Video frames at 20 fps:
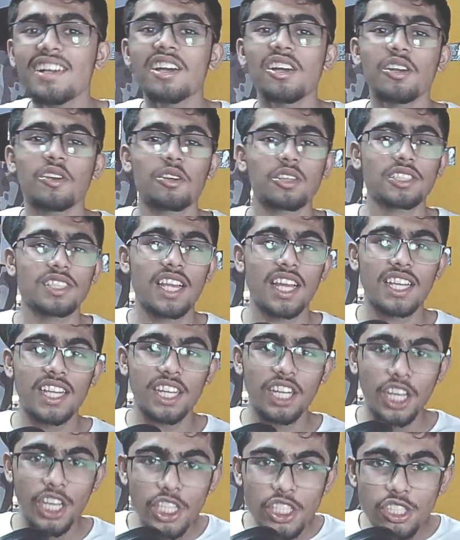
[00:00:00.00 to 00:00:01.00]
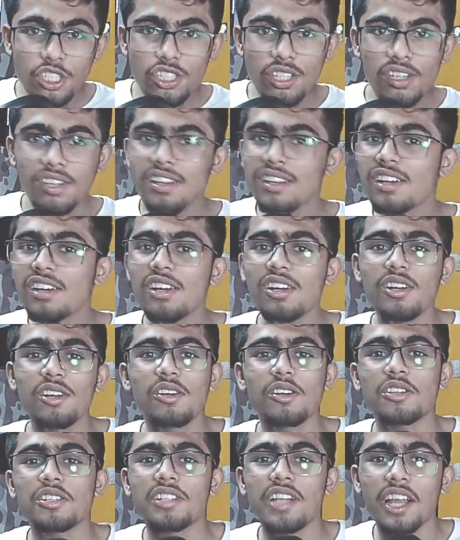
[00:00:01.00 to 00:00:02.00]
looks like an angel,
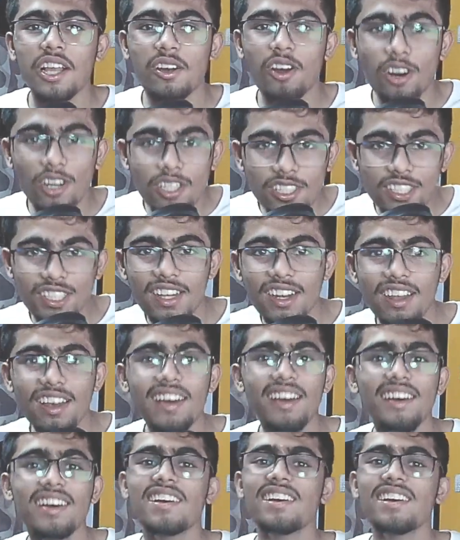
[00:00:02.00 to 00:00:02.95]
looks like Godzilla,